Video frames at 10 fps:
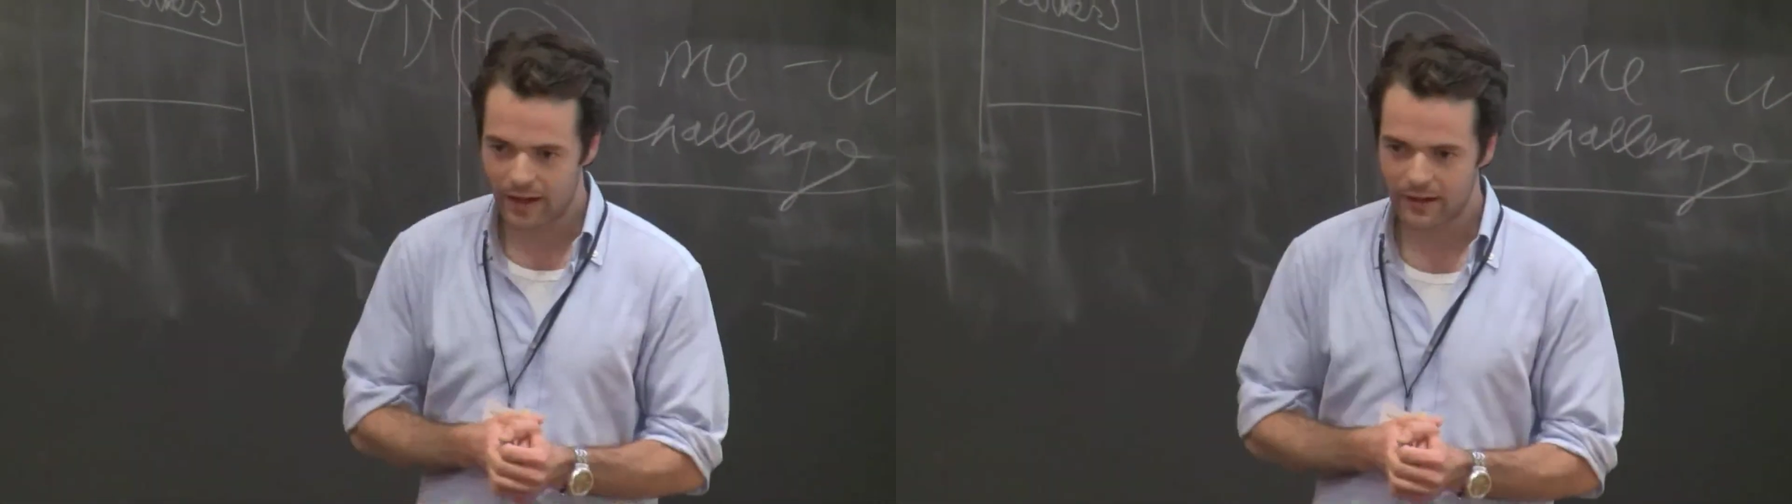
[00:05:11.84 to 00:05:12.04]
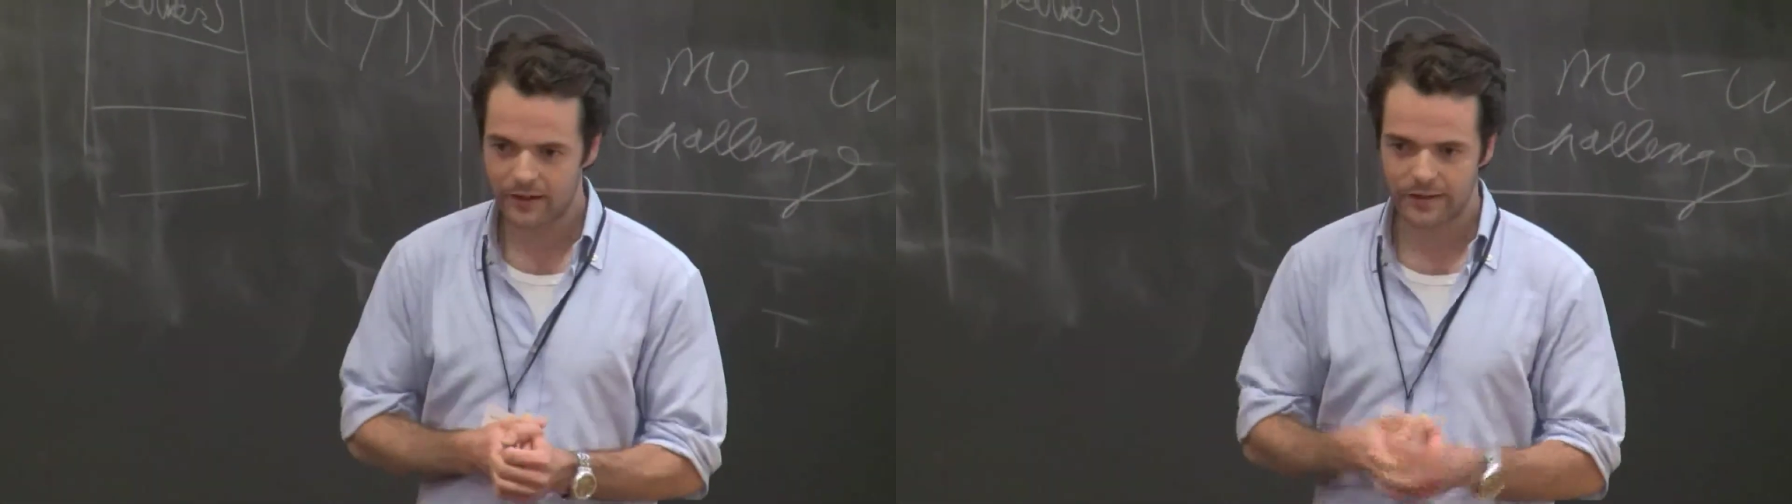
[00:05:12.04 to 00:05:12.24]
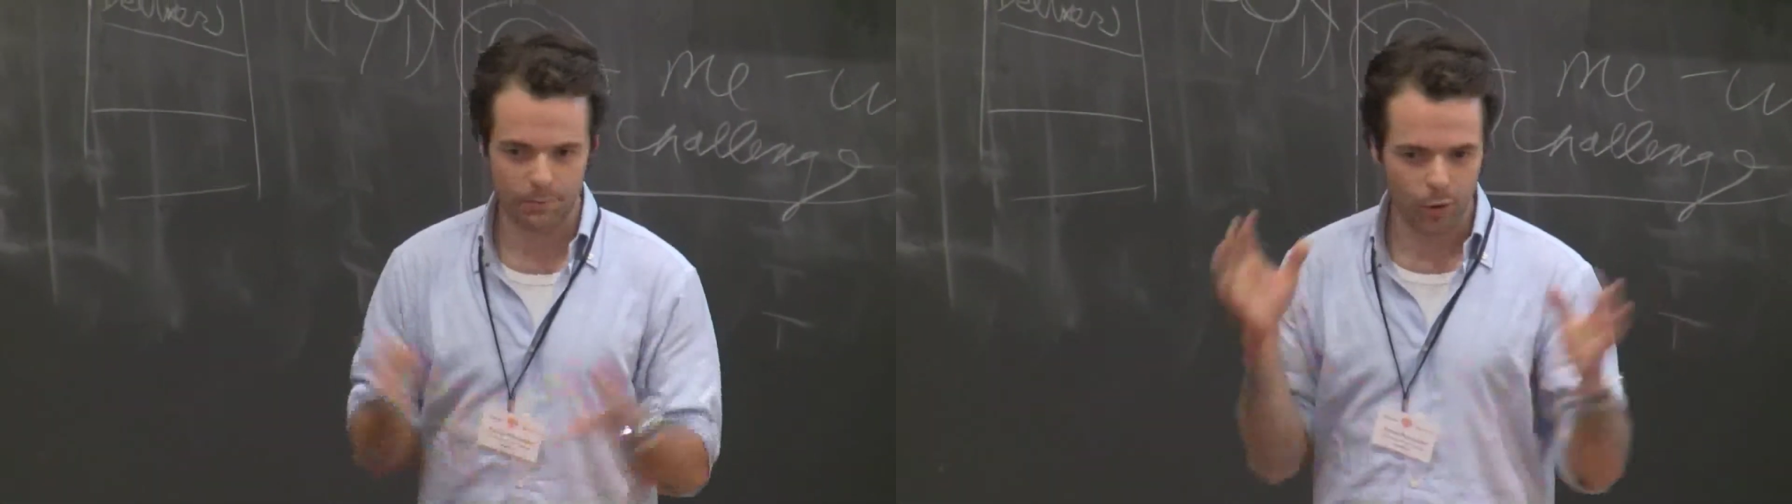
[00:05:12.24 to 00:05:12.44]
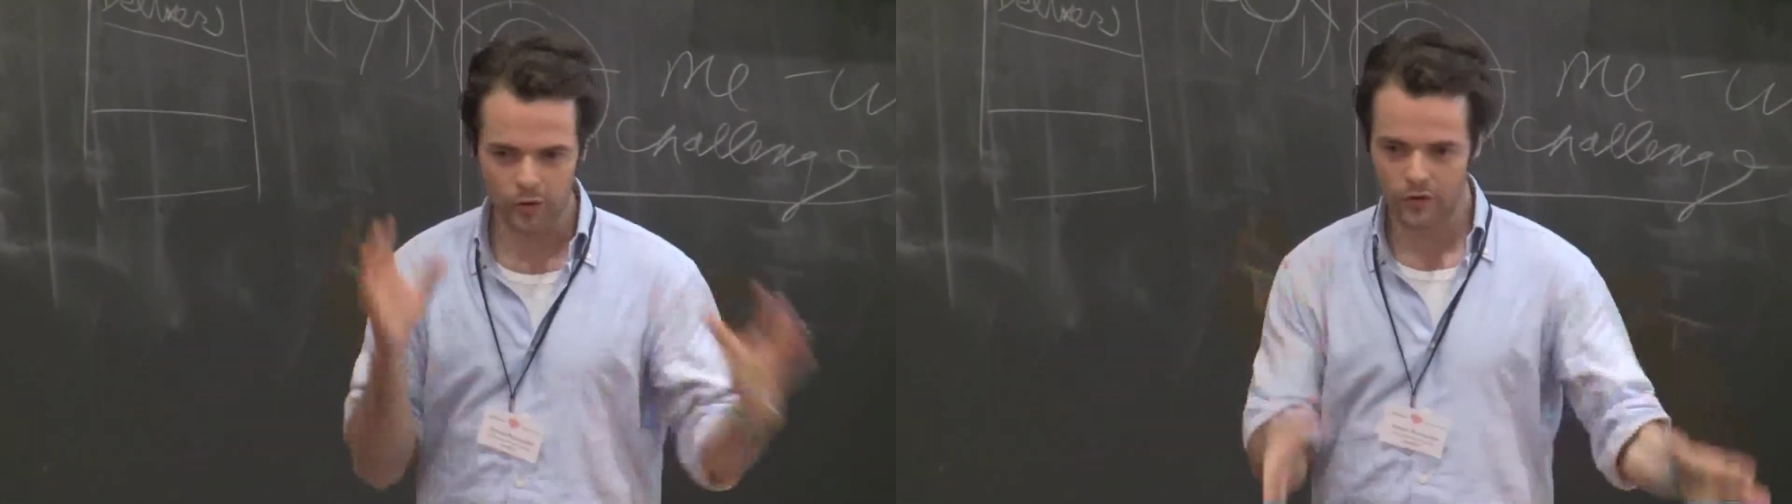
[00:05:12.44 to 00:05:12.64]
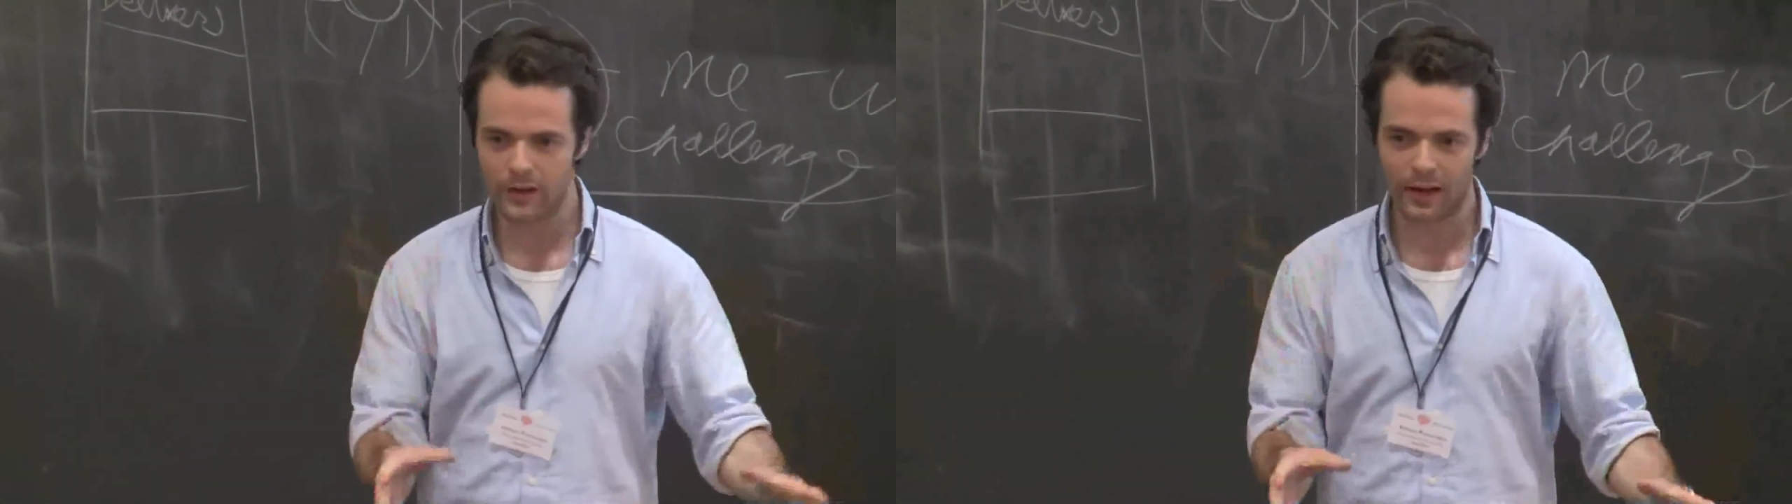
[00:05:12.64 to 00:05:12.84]
like, they
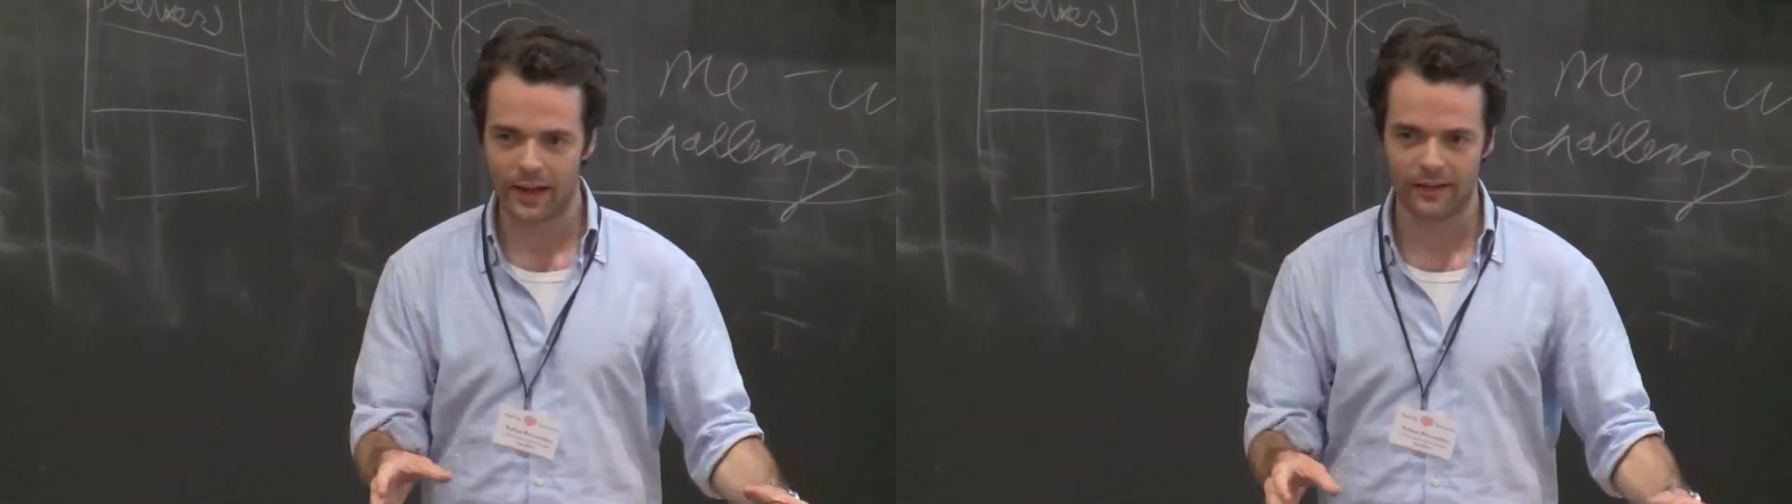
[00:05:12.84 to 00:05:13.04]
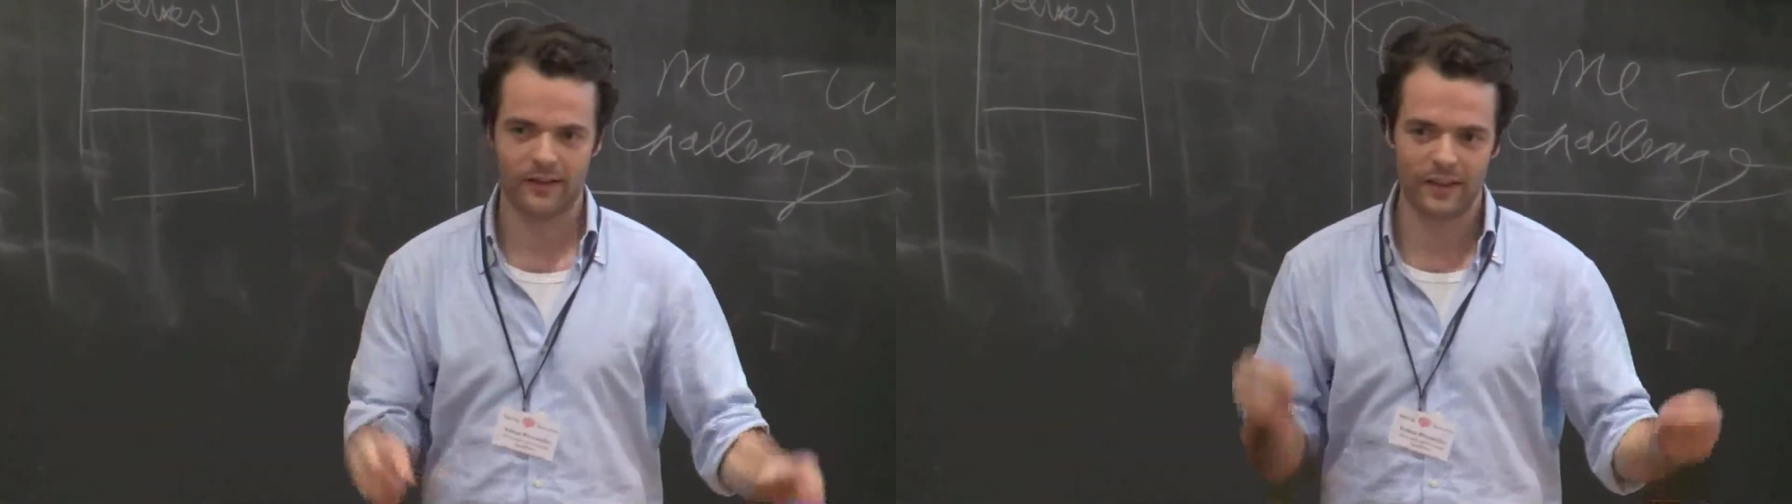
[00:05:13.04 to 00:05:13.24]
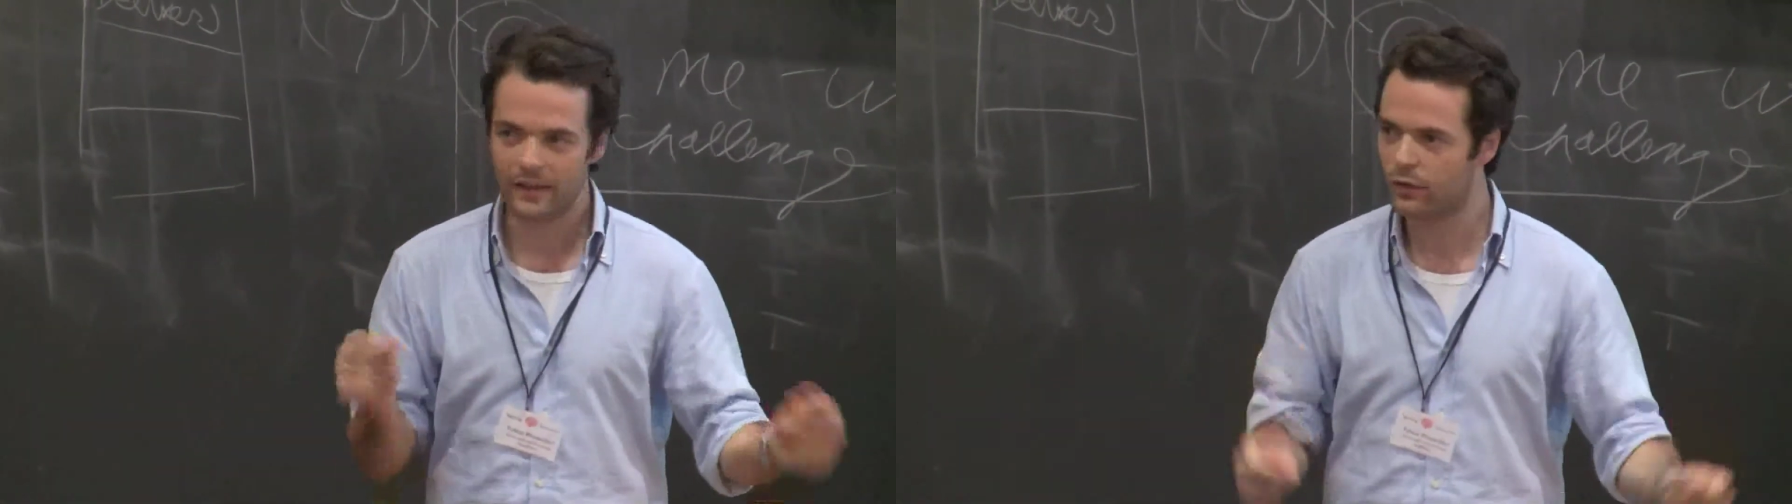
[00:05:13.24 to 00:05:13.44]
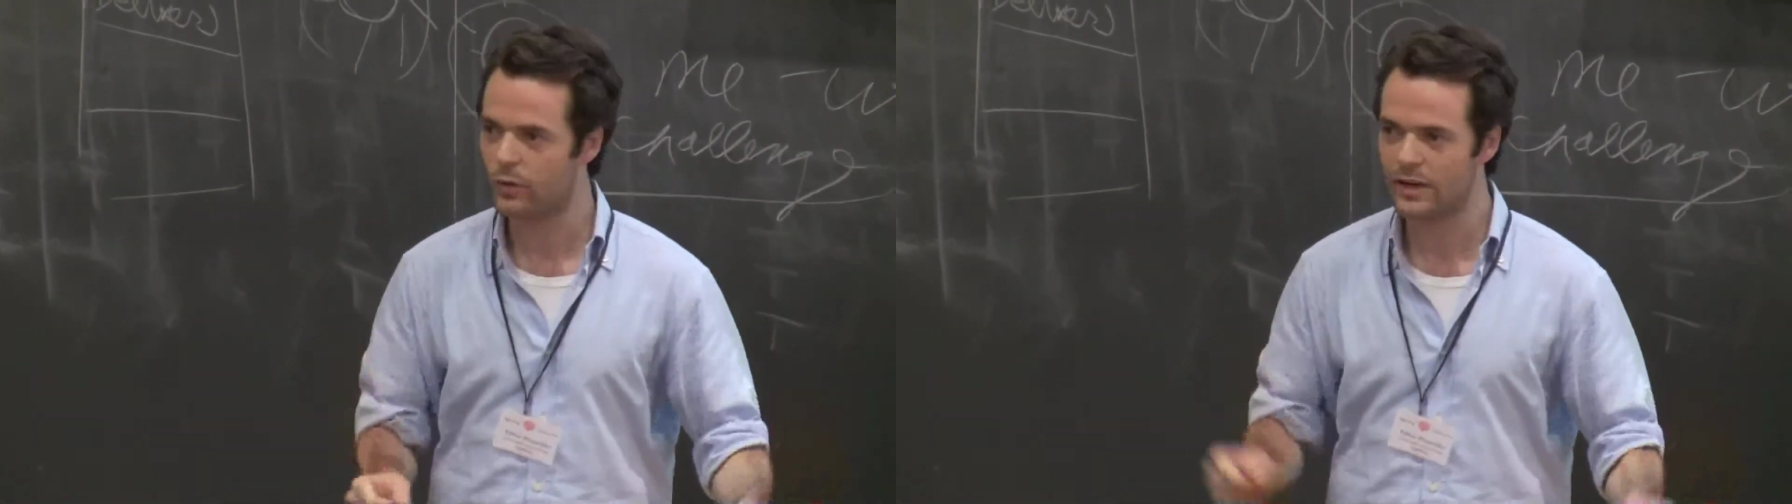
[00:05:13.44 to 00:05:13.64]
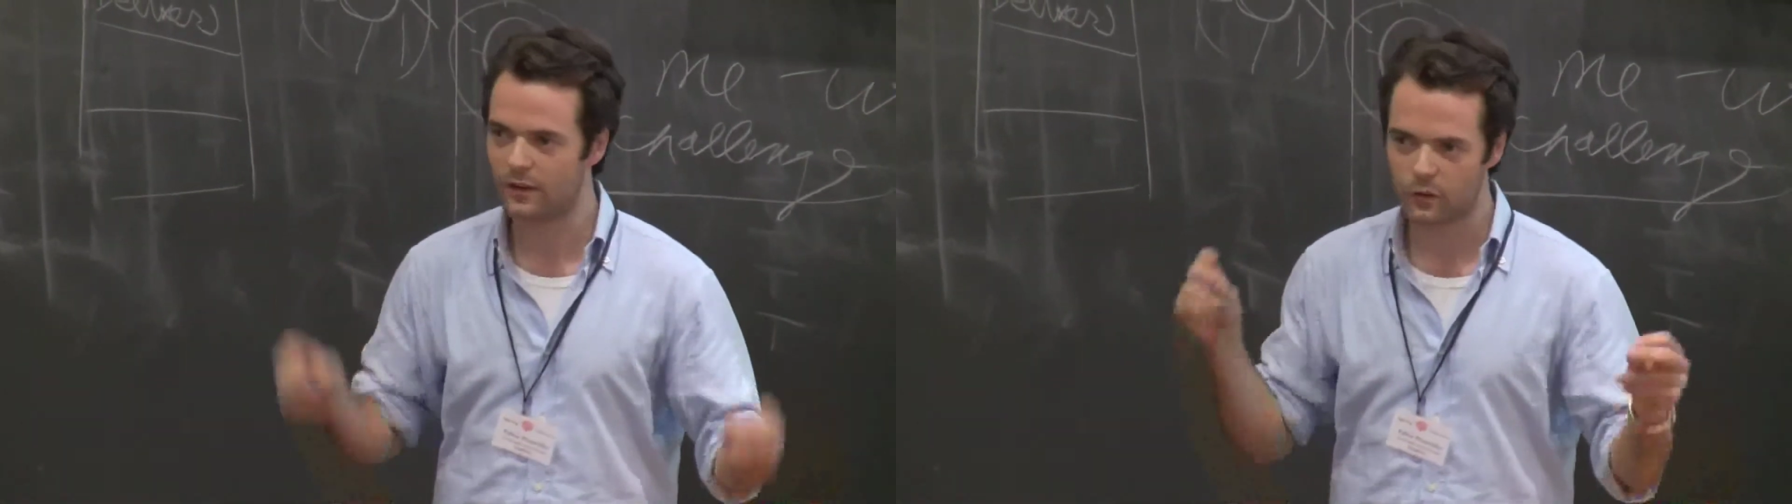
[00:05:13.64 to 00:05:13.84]
put you in like 6
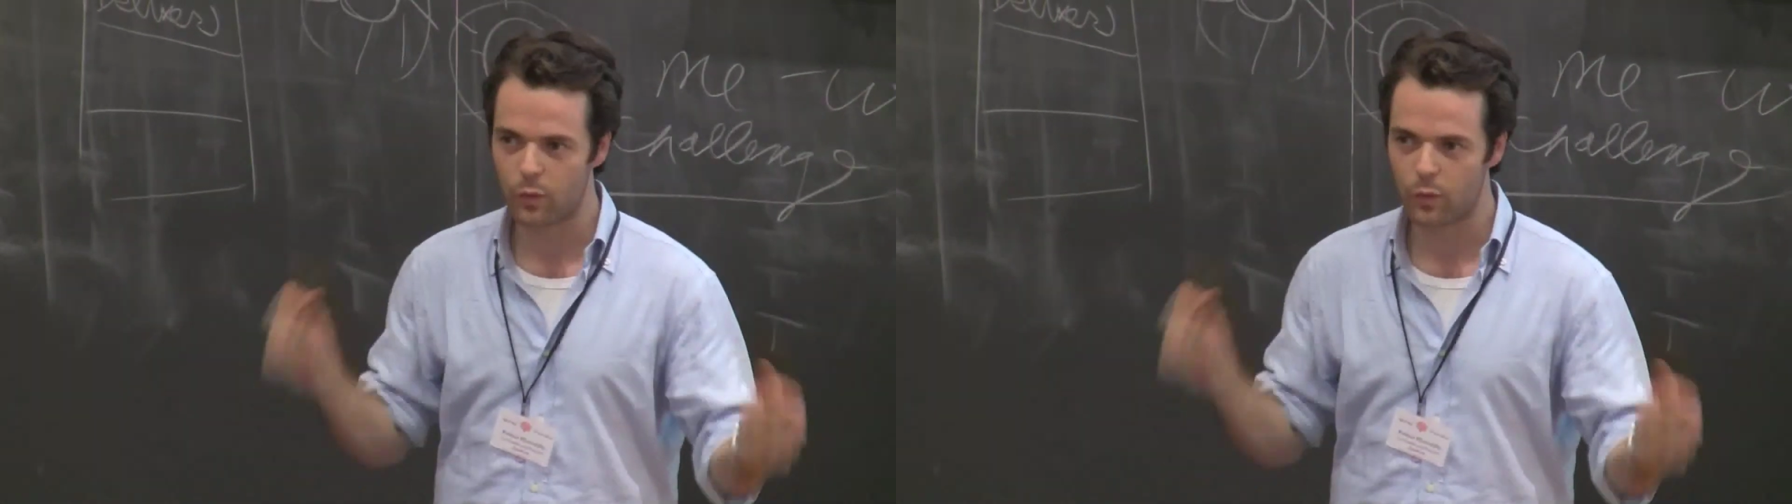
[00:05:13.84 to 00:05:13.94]
weeks,